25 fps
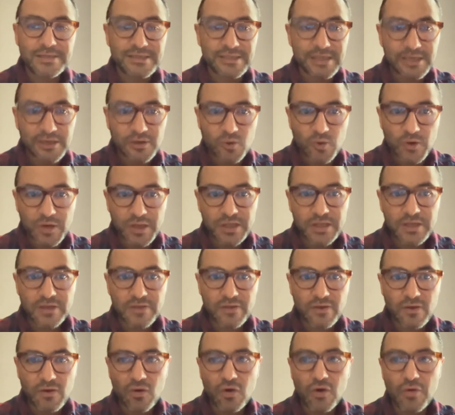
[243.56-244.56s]

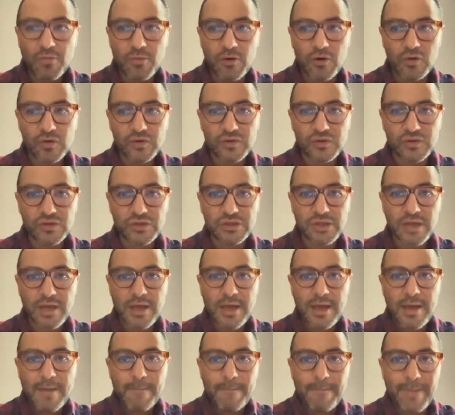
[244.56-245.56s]
secreted hormones
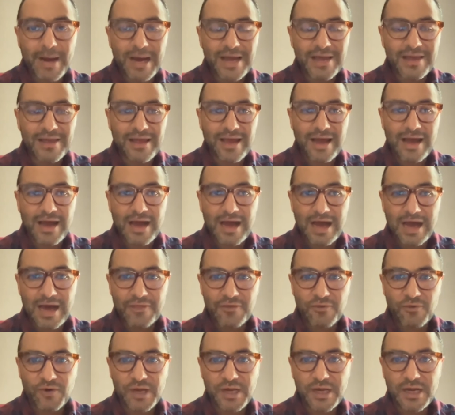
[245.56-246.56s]
by
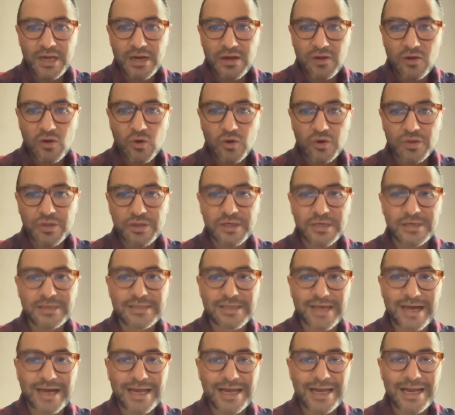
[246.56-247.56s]
adrenal
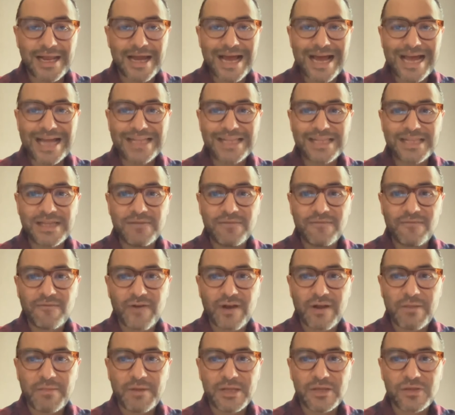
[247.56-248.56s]
cortex and
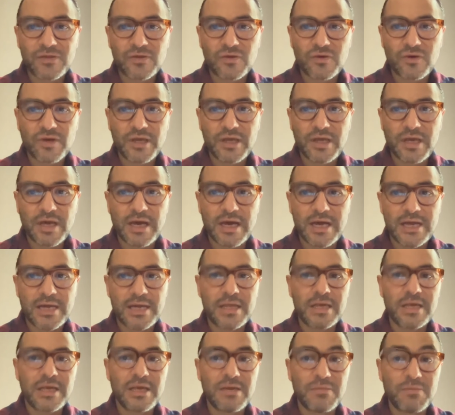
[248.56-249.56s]
anti-inflammatory and
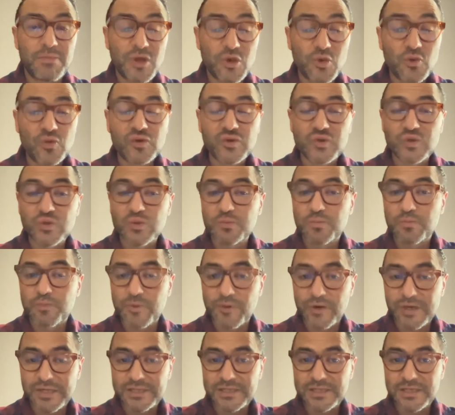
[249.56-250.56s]

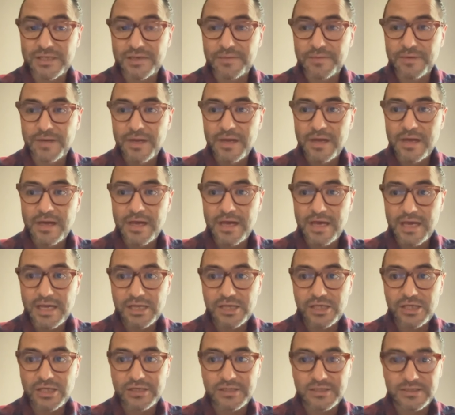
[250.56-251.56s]
immunosuppressive
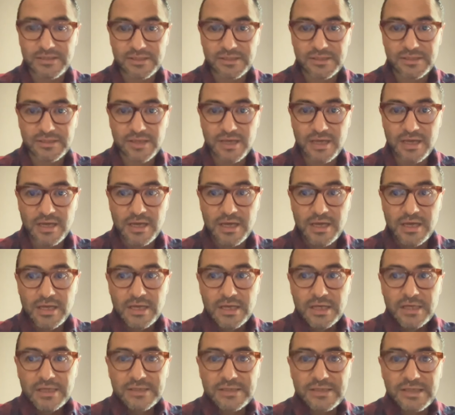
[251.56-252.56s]
agents.
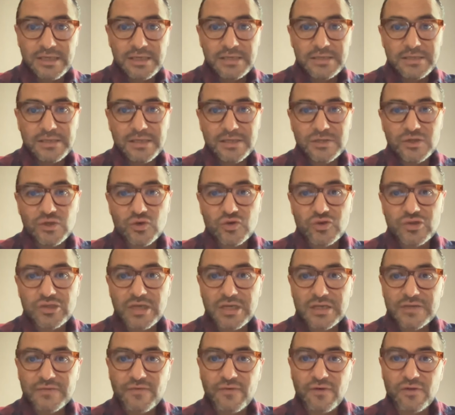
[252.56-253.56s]
Since the
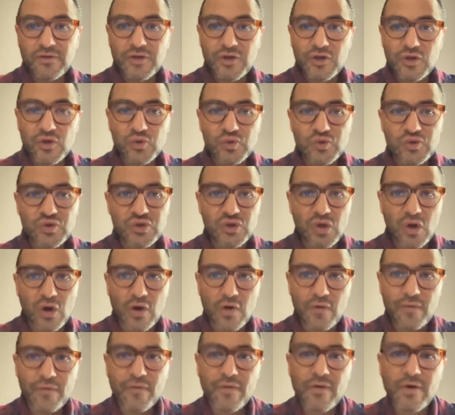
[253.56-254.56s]
successful use
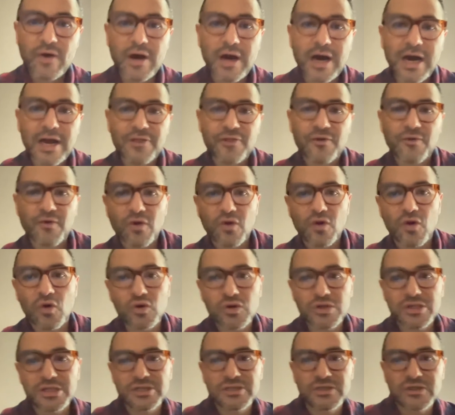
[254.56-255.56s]
of
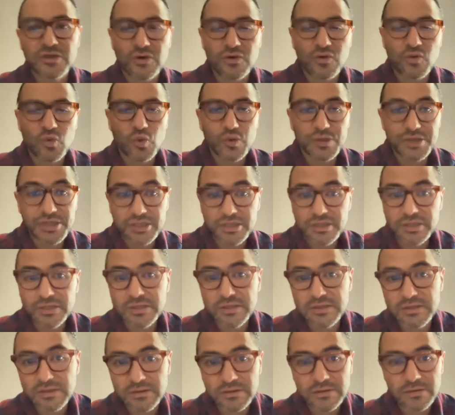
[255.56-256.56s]
hydrocortisone, which
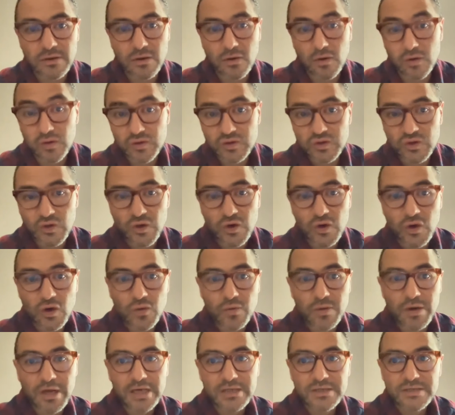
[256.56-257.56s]
is also
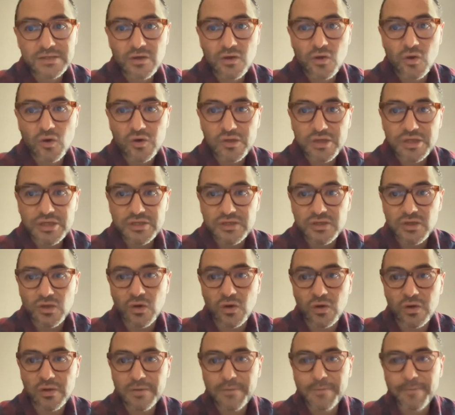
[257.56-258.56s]
known as
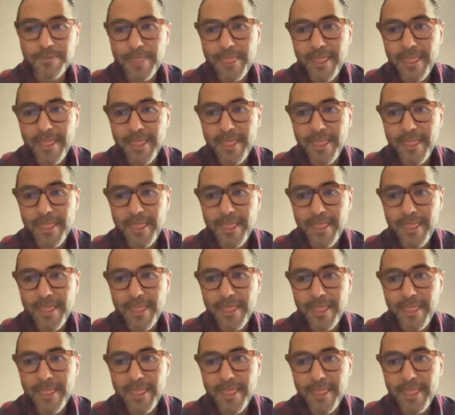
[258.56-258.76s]
cortisol,